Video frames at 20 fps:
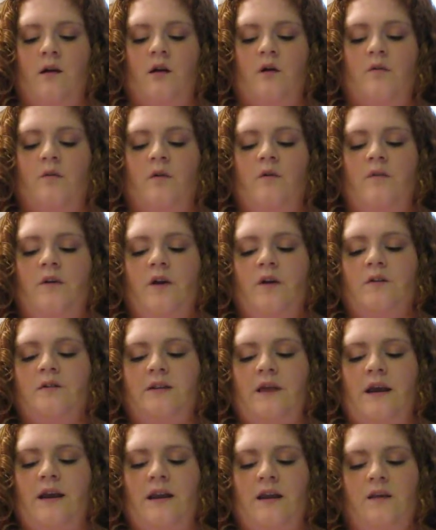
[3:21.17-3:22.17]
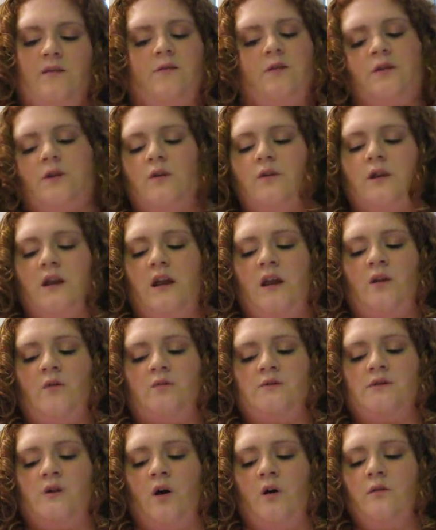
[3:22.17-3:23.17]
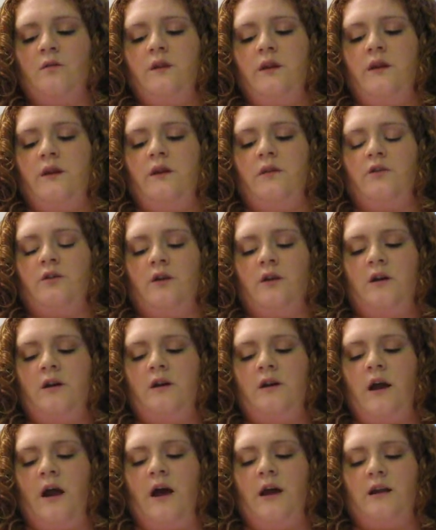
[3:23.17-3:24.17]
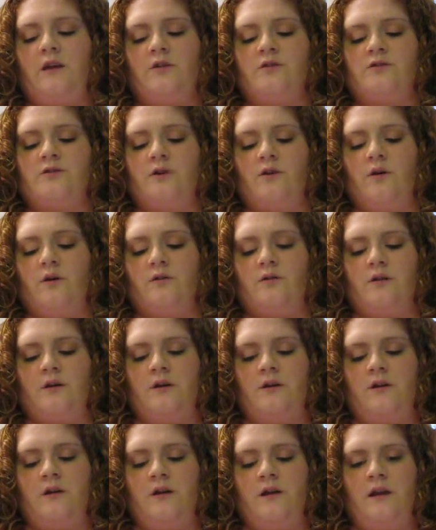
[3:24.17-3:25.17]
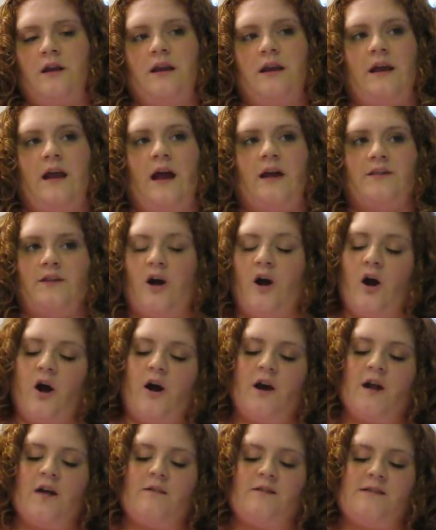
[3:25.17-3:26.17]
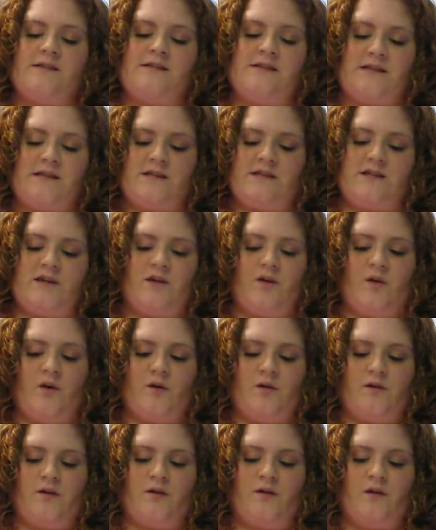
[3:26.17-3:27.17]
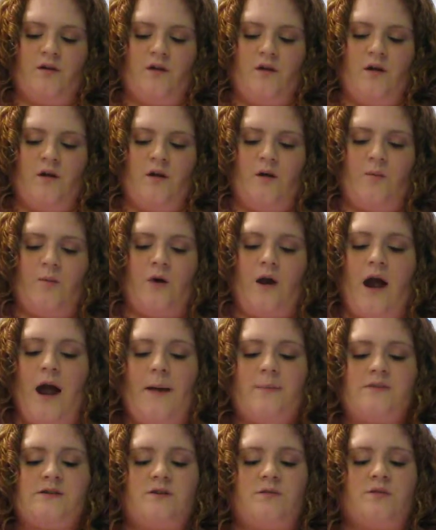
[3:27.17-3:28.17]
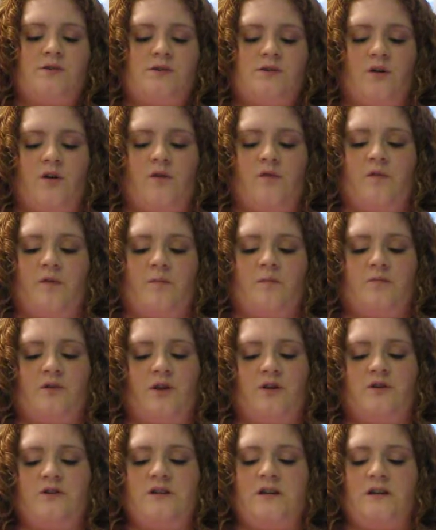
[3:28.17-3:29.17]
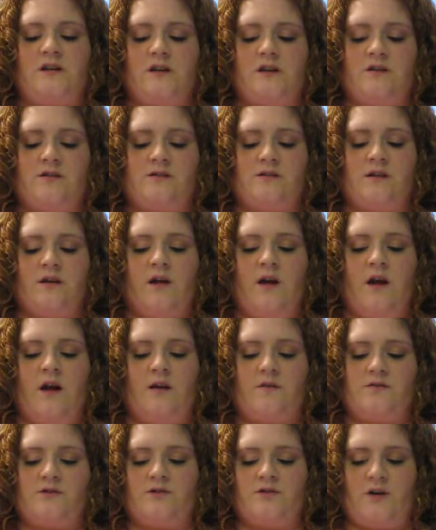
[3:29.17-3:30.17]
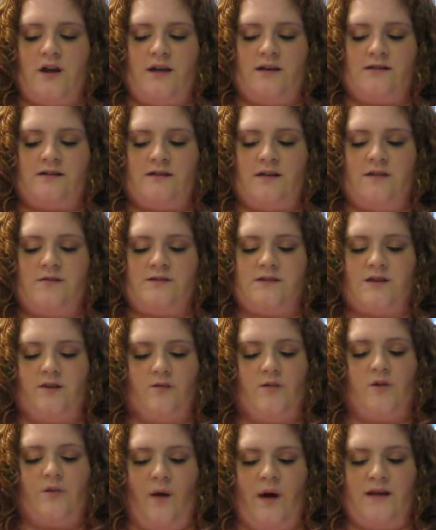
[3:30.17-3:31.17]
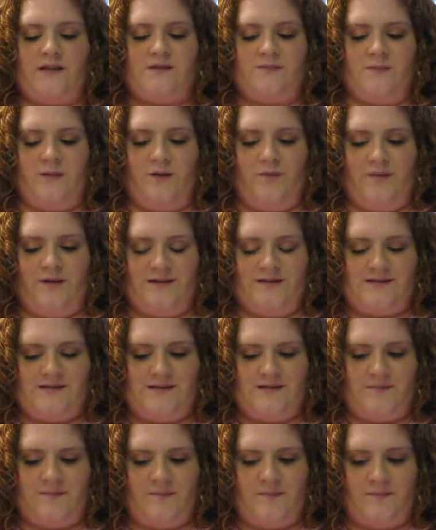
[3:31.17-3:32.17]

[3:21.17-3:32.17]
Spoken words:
revealed that even though King was only 39 years old, he had the heart of a 60-year-old, perhaps a result from 13 years of stress of civil rights movements.